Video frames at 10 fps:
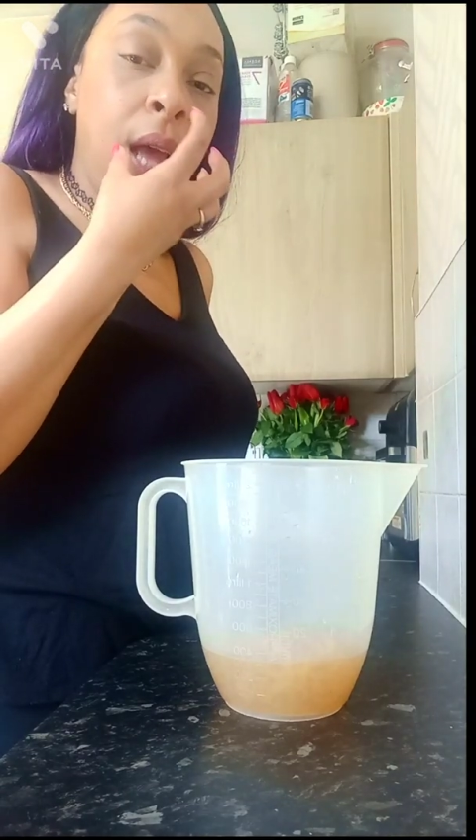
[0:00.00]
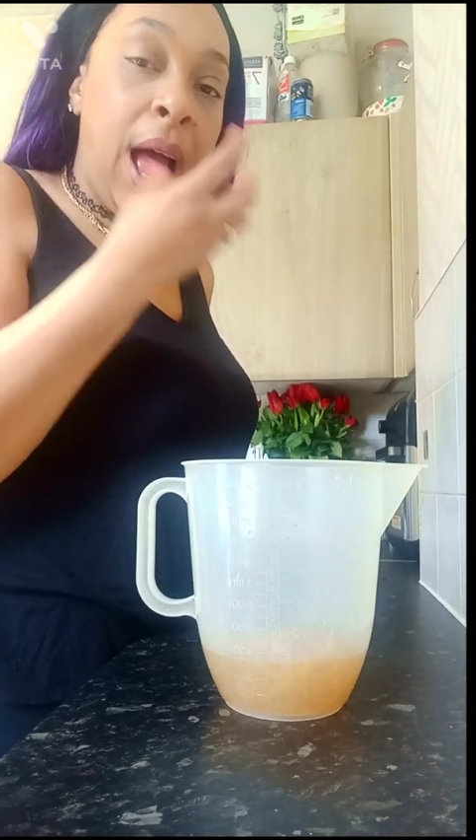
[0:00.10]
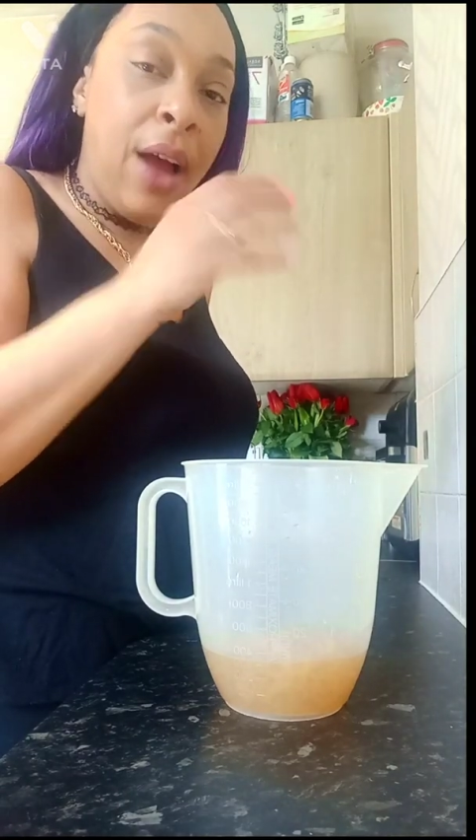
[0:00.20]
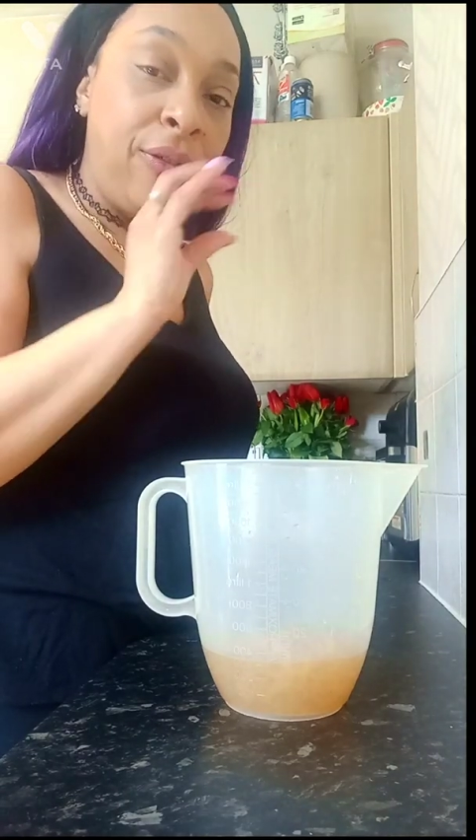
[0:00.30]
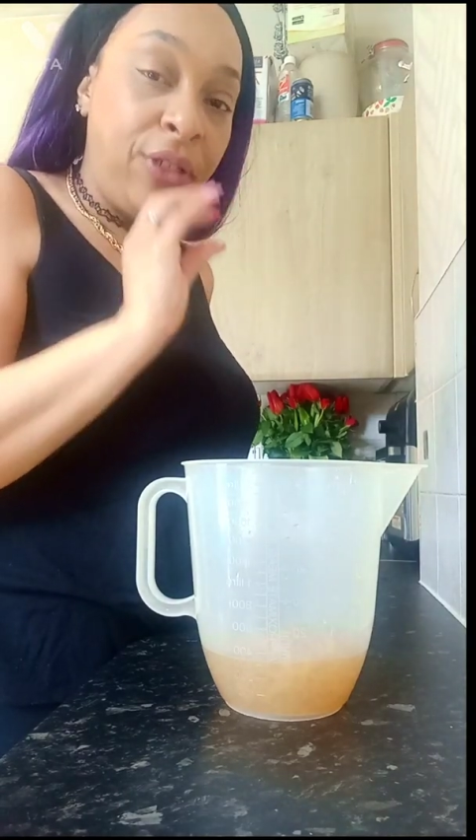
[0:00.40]

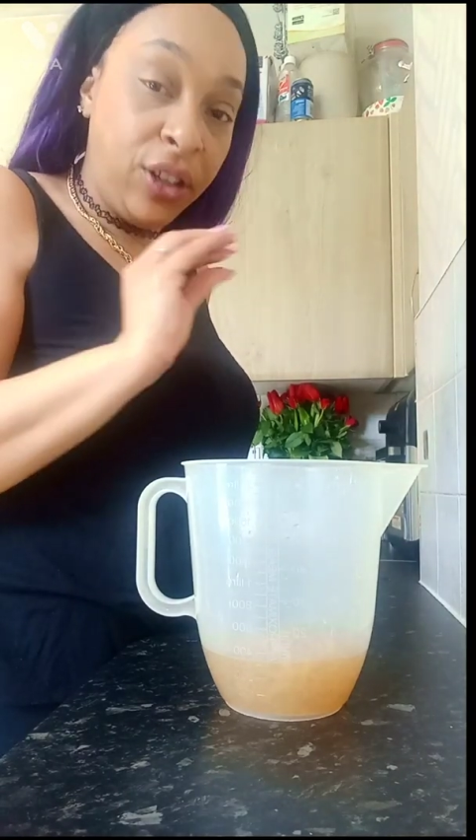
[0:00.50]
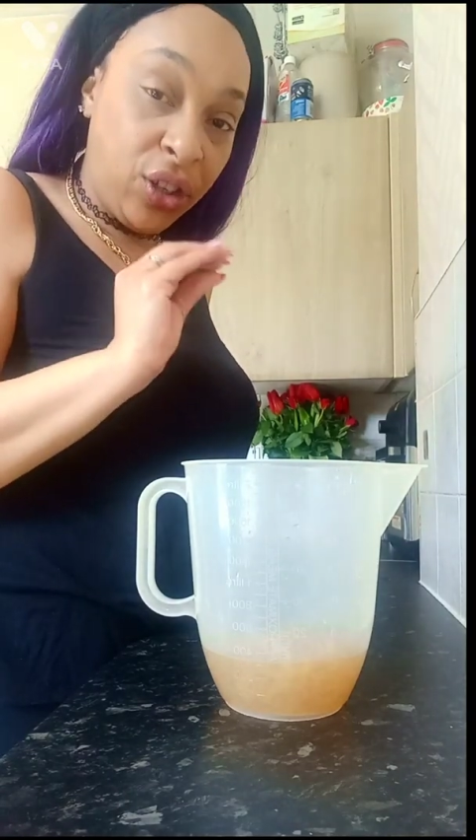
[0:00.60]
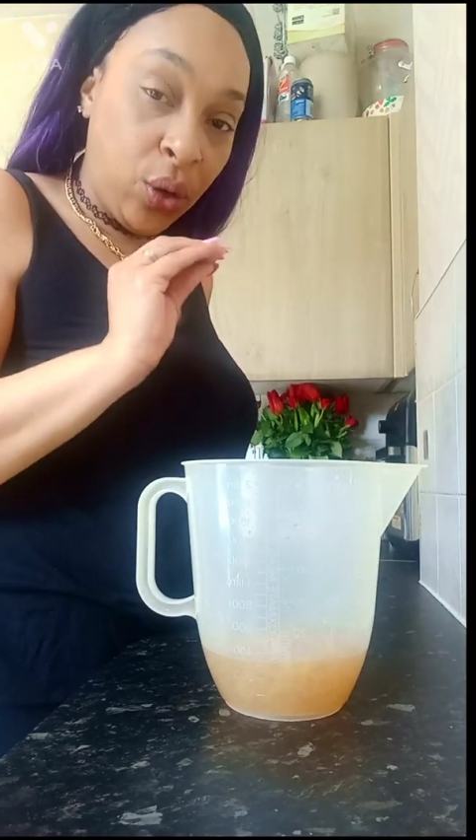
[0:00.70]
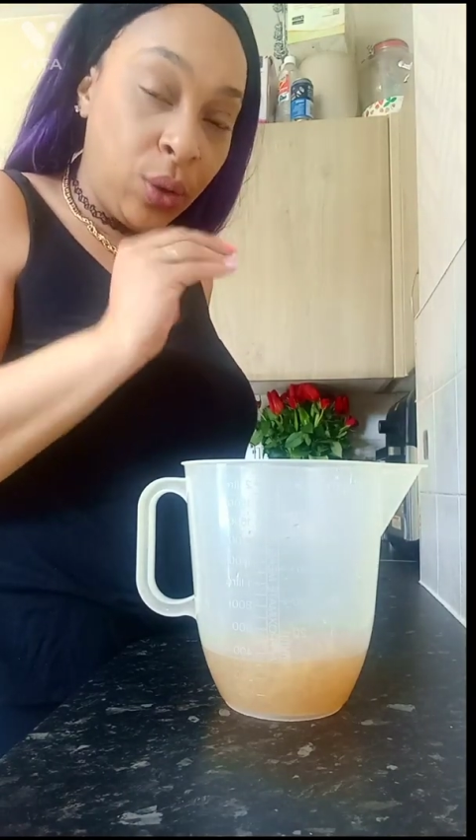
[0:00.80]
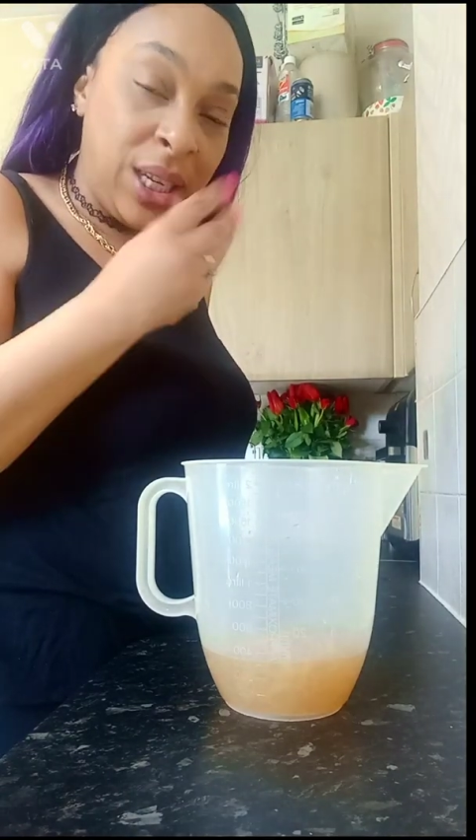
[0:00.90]
After the
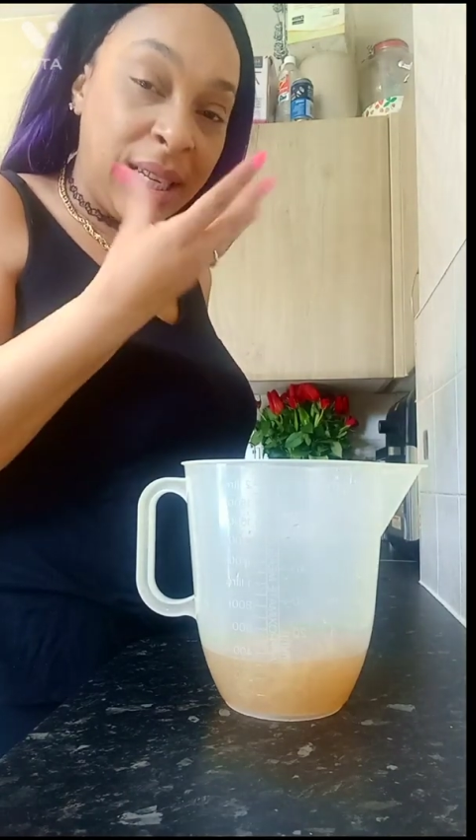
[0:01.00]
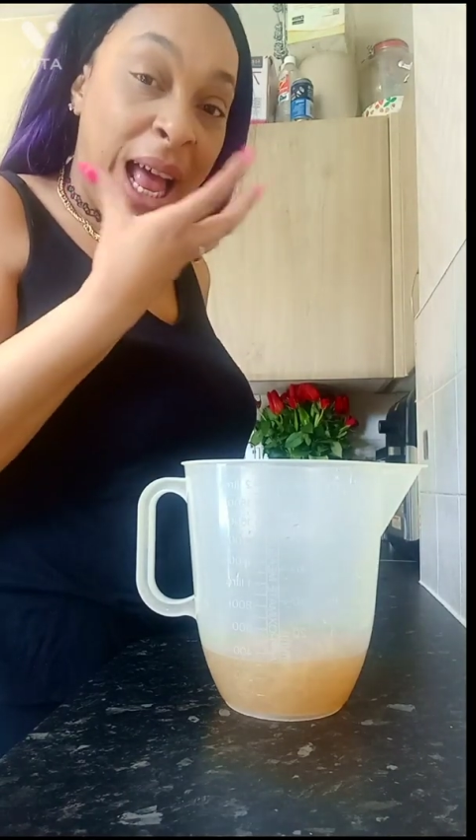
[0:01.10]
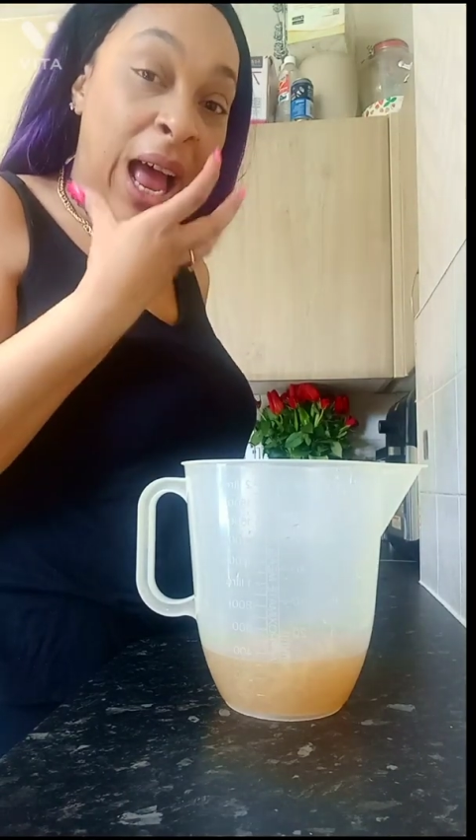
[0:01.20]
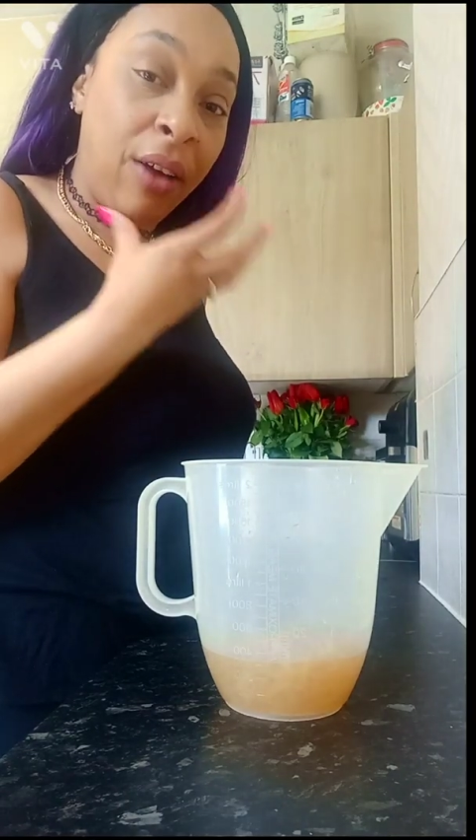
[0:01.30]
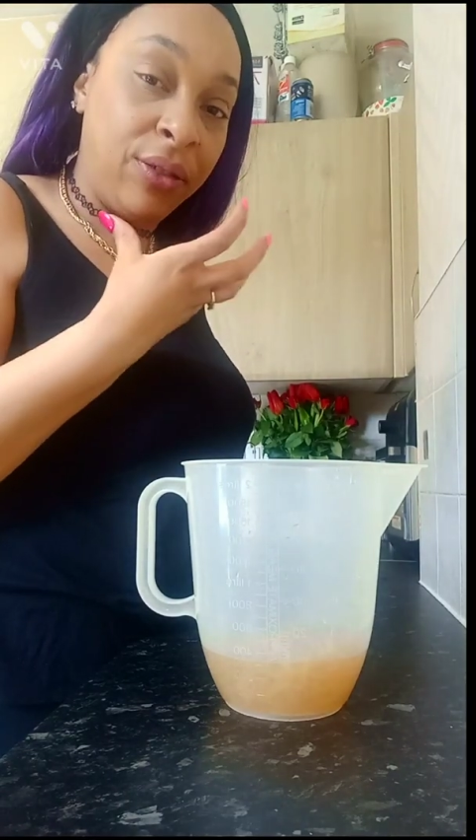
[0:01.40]
salt, there's an
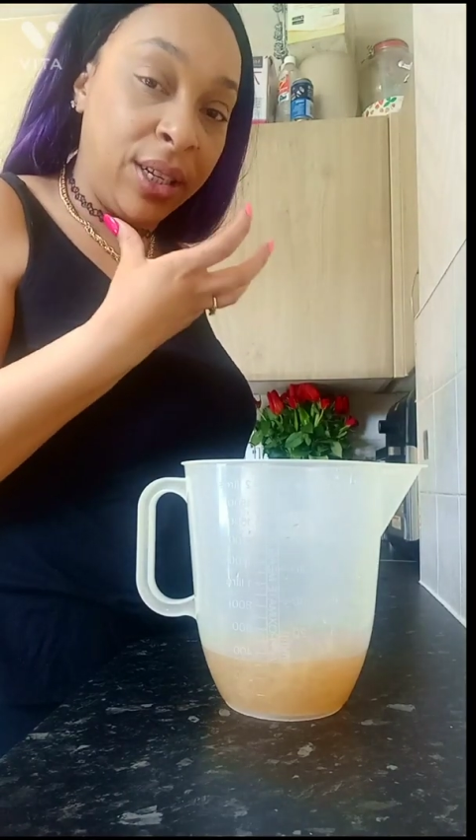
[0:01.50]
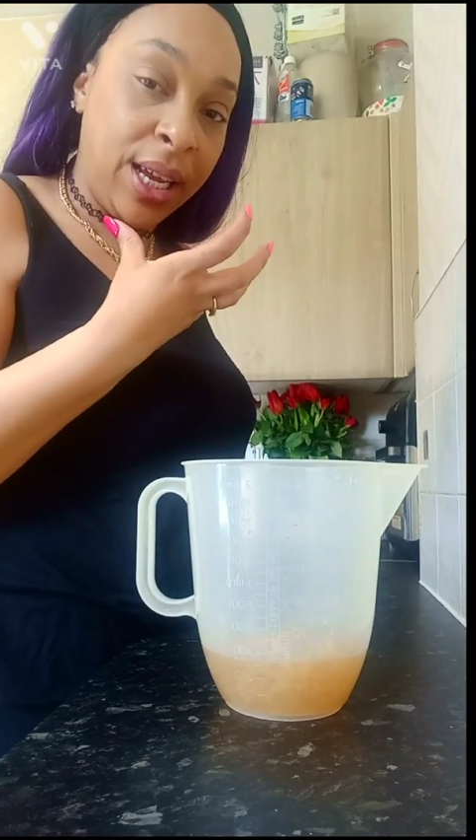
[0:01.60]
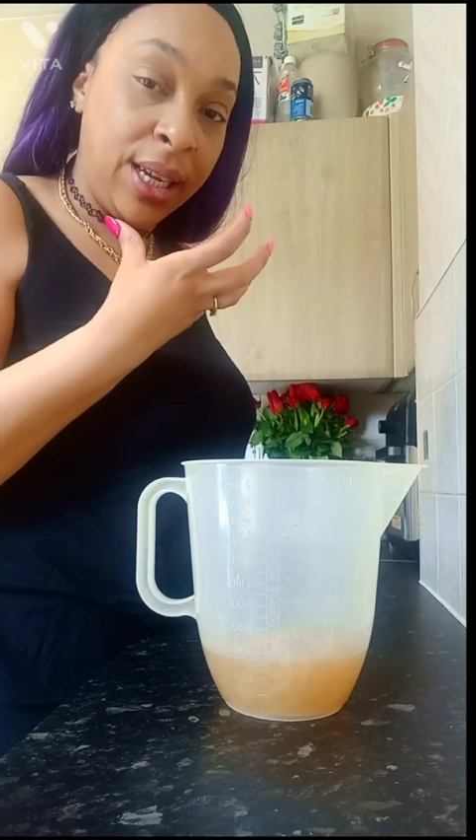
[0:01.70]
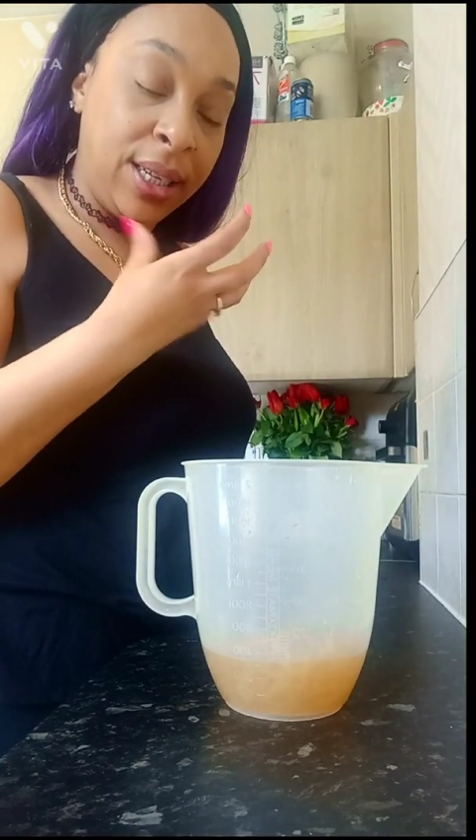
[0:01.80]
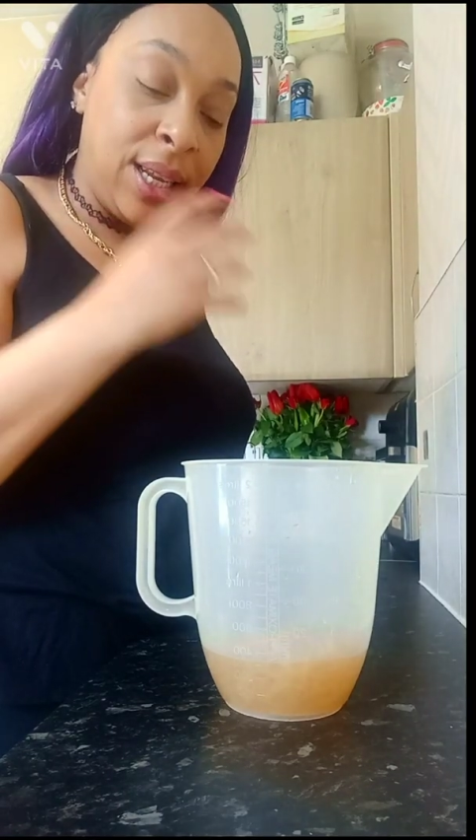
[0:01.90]

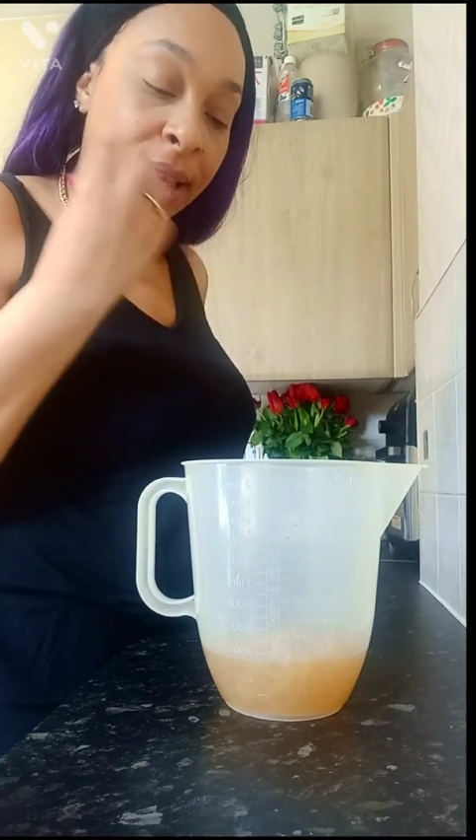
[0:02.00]
aftertaste.